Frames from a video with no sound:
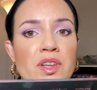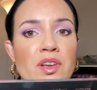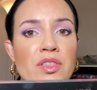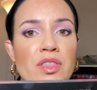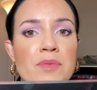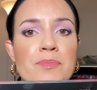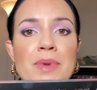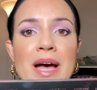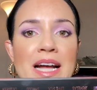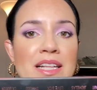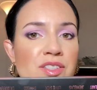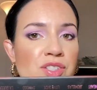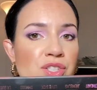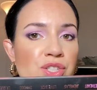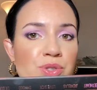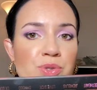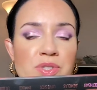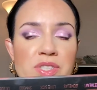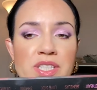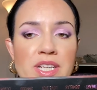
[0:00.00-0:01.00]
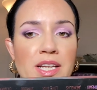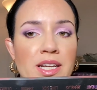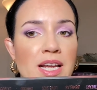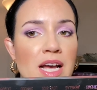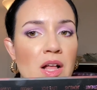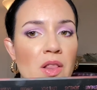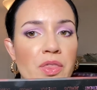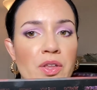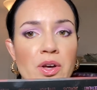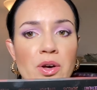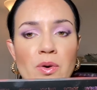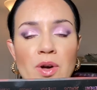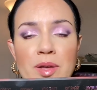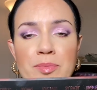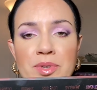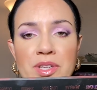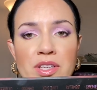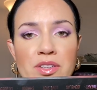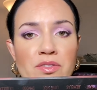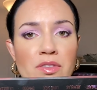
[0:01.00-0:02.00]
The mattes do stand out though. I
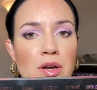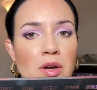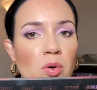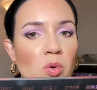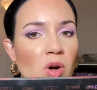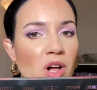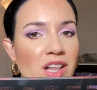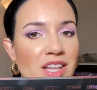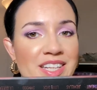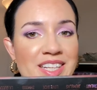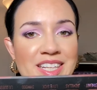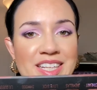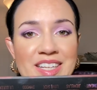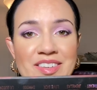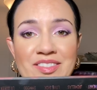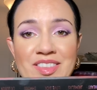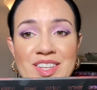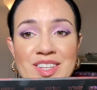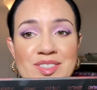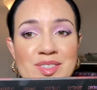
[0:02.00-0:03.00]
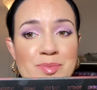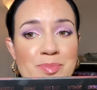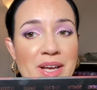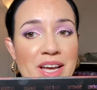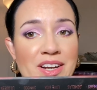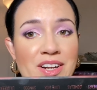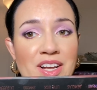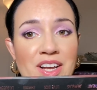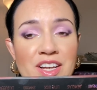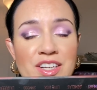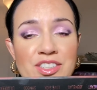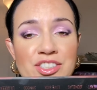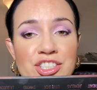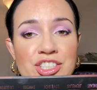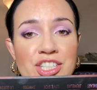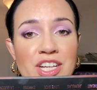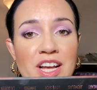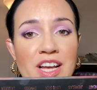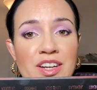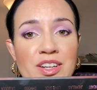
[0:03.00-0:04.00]
mean, the quality of these matte
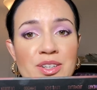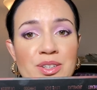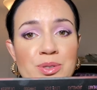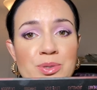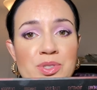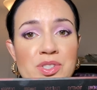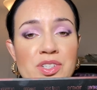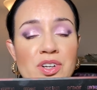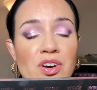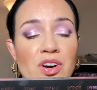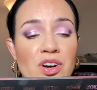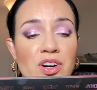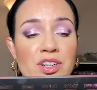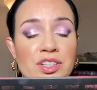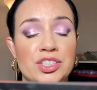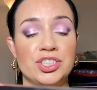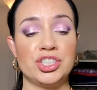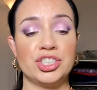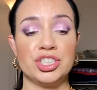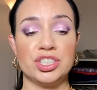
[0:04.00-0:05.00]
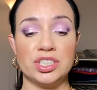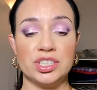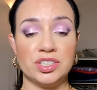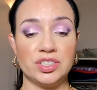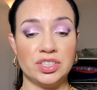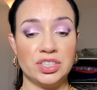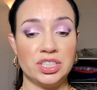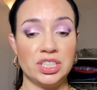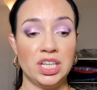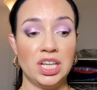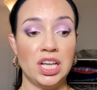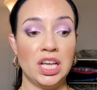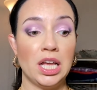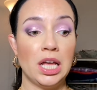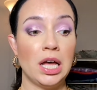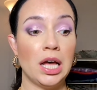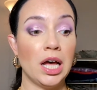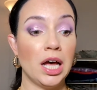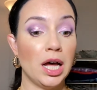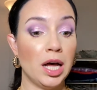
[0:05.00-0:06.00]
eyeshadows are just
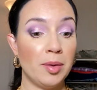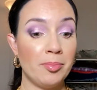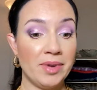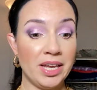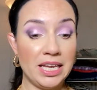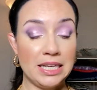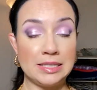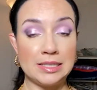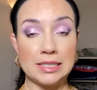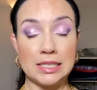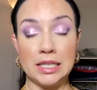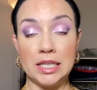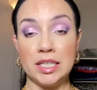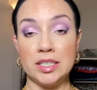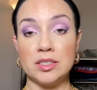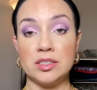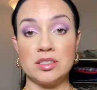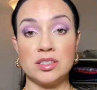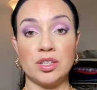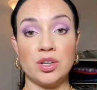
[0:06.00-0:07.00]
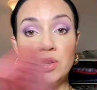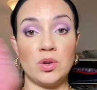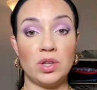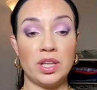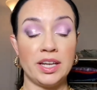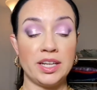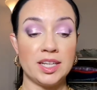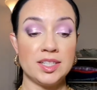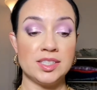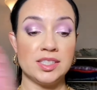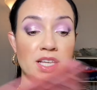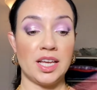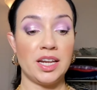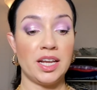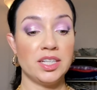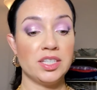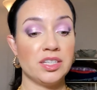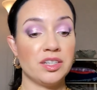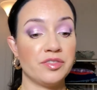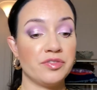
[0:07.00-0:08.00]
amazing. So like I said,
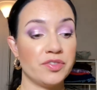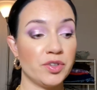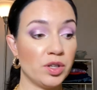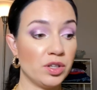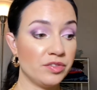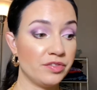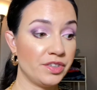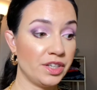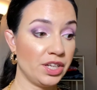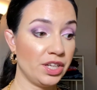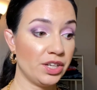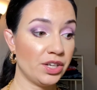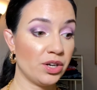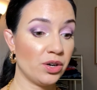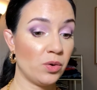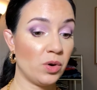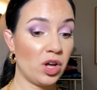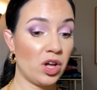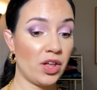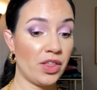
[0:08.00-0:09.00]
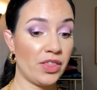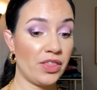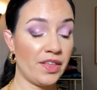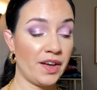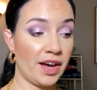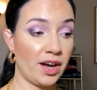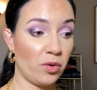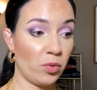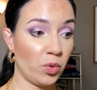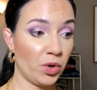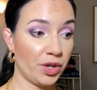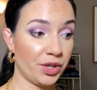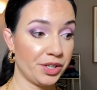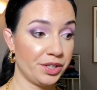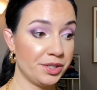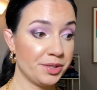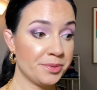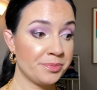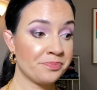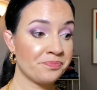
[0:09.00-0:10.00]
I did a full video on that one.